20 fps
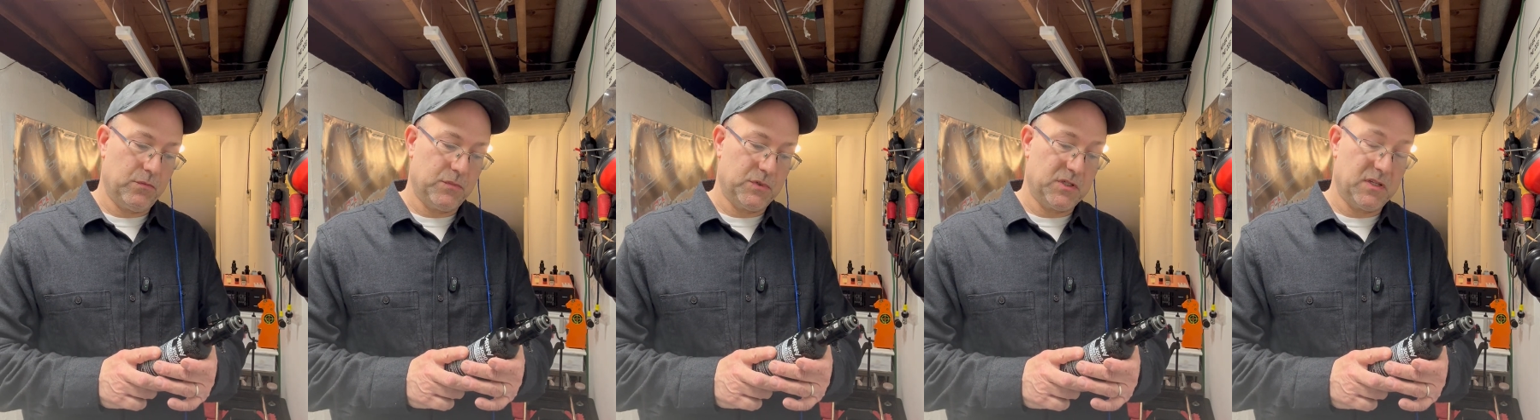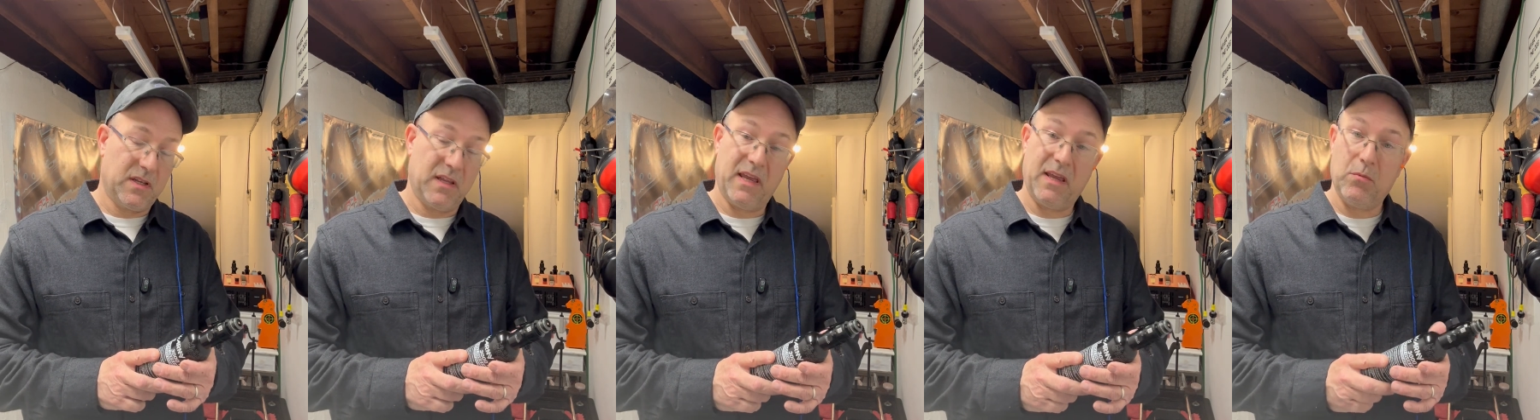
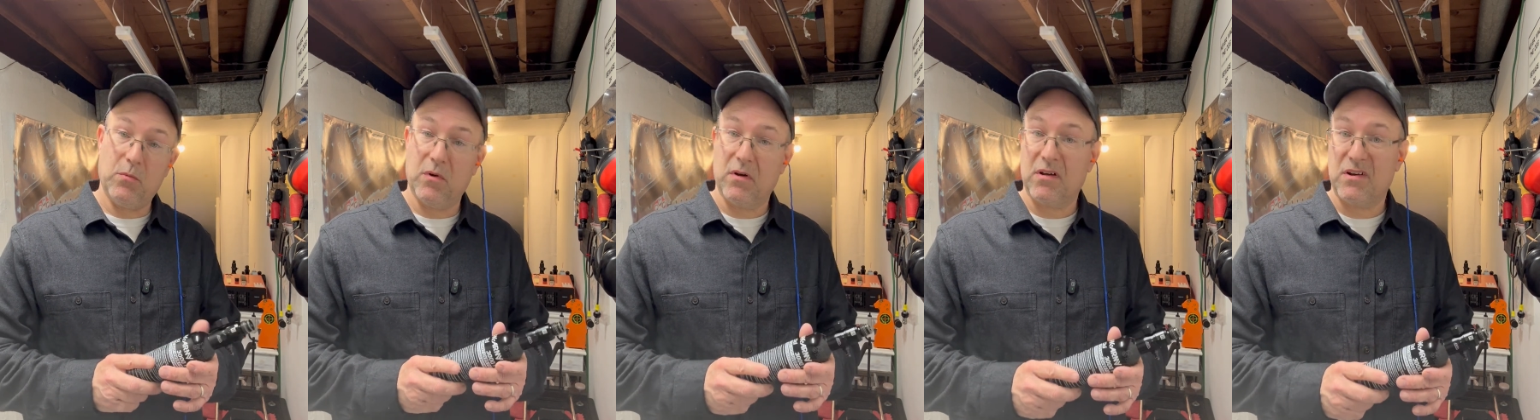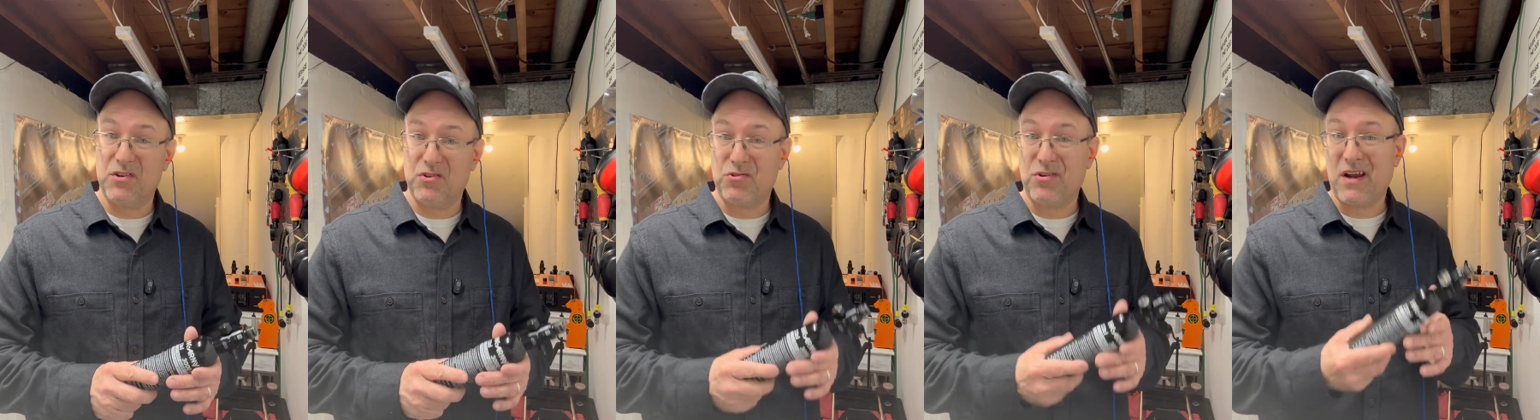Today we're
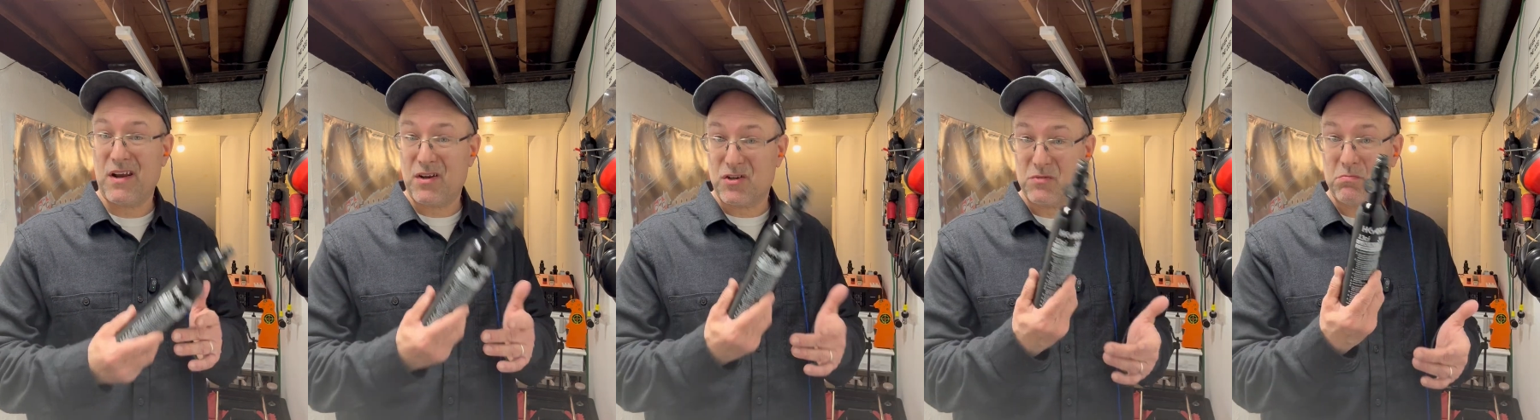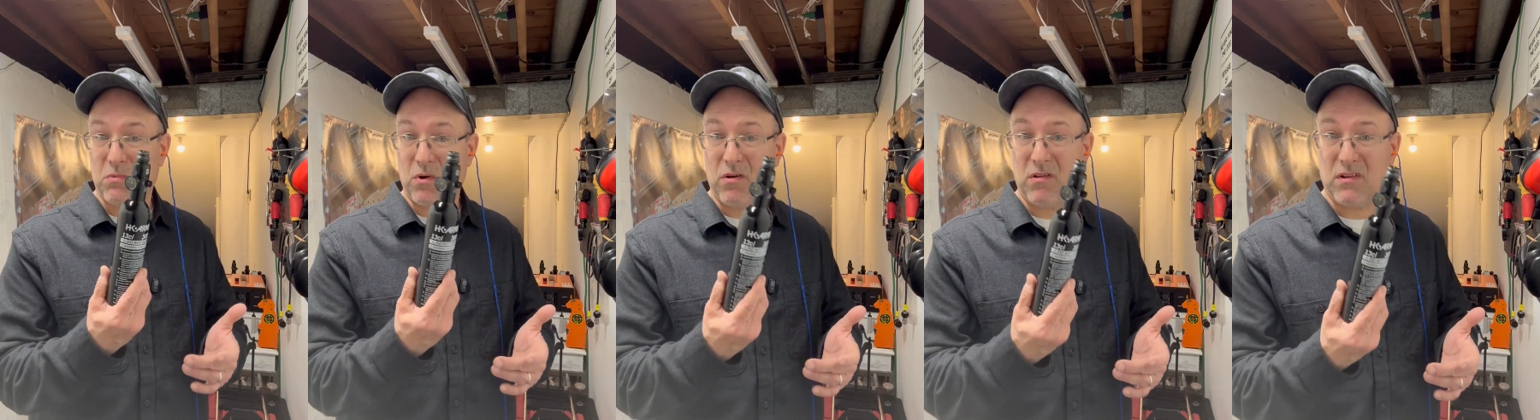going to try the
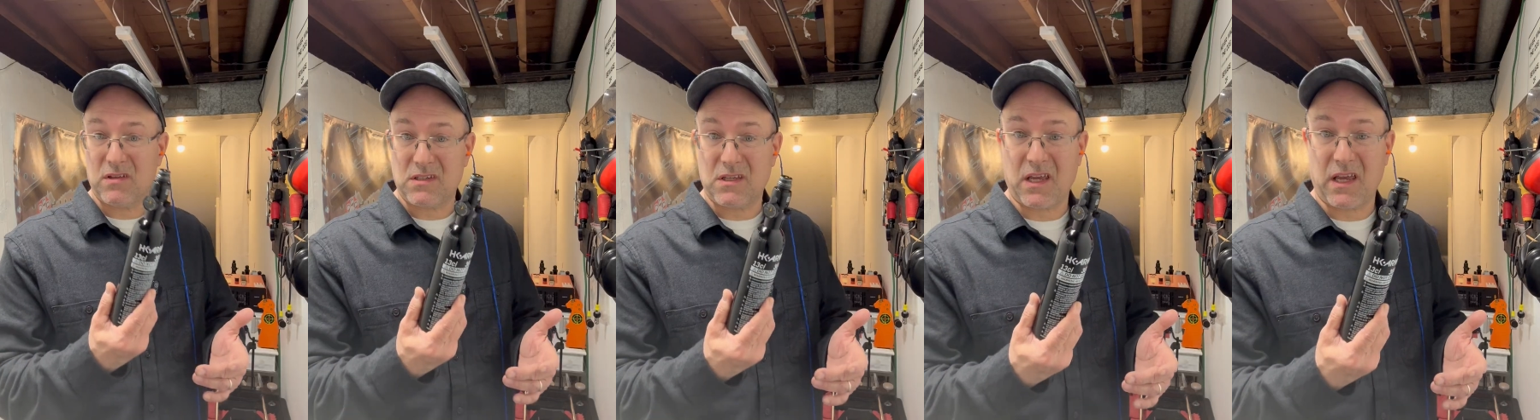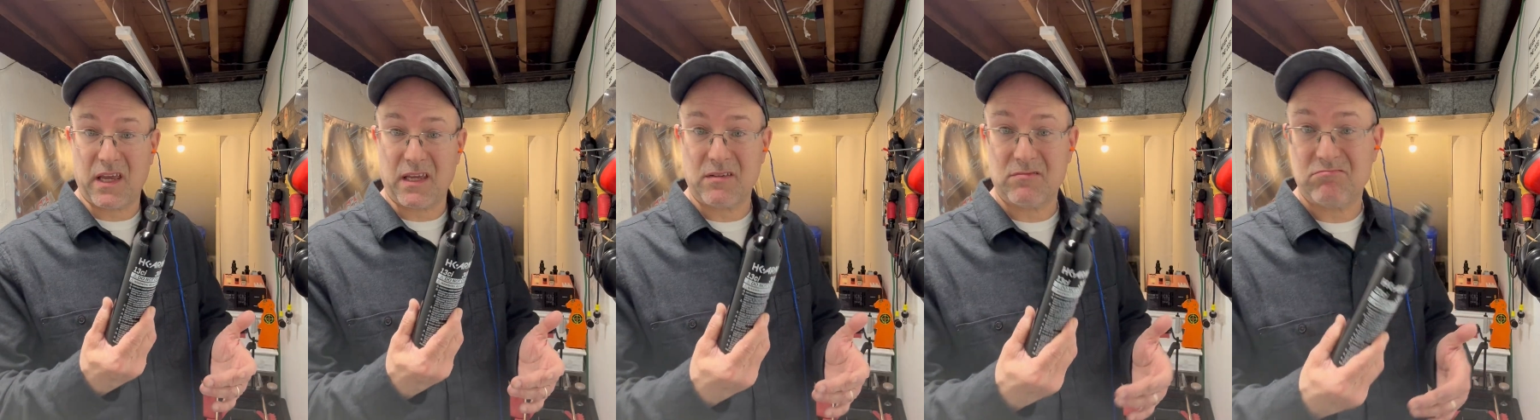smaller
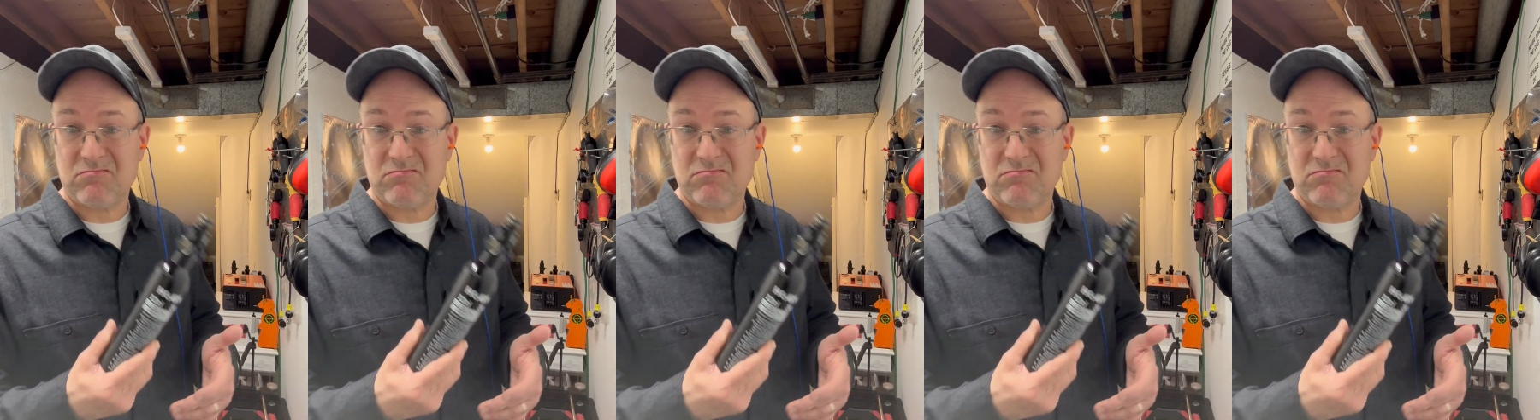tank,